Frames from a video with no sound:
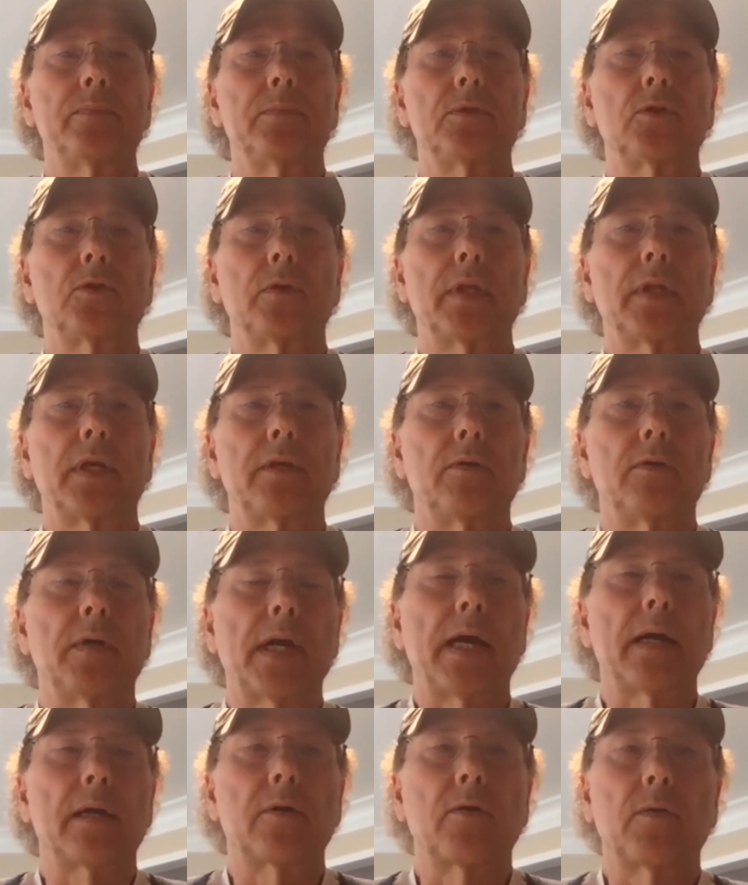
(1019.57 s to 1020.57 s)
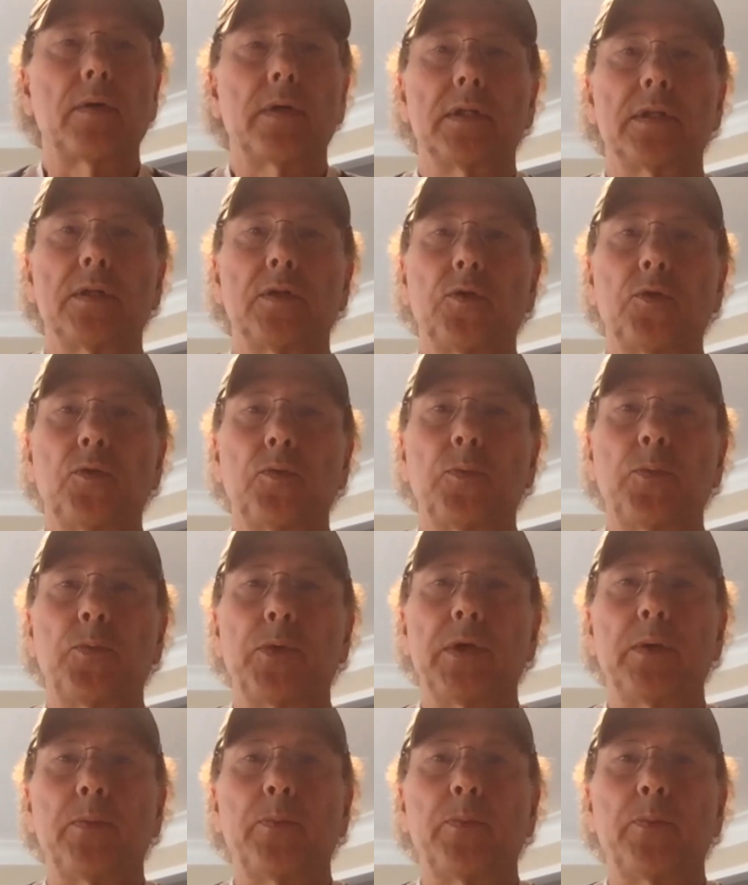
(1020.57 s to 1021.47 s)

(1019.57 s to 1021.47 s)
so that you're not going to be